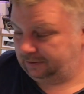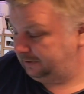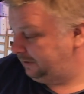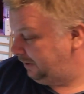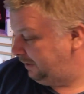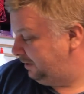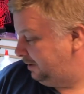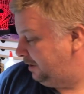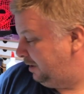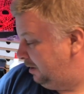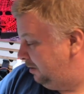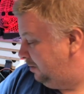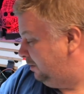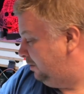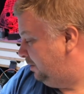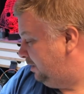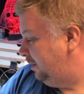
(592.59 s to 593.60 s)
there you
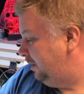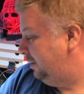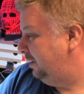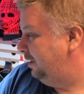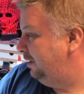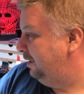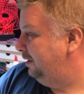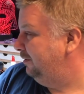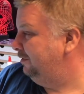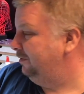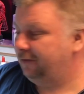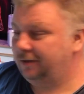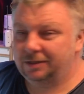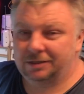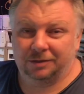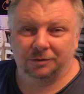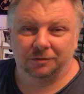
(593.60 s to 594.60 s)
go. Uh,
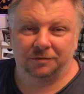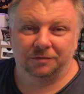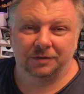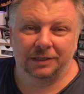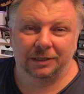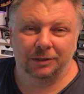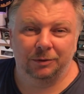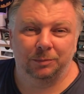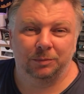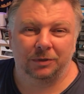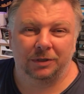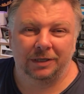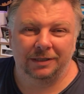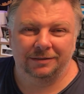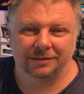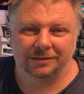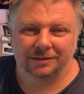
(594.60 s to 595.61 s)
nice little free little
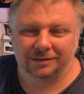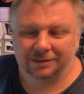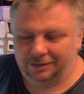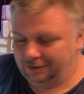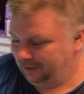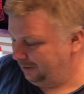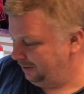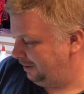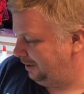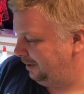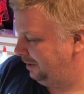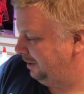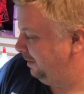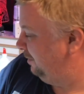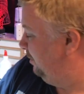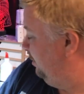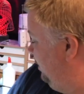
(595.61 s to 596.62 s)
prize.
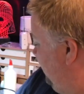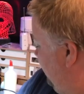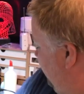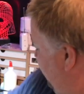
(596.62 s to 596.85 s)
Uh, oh, let's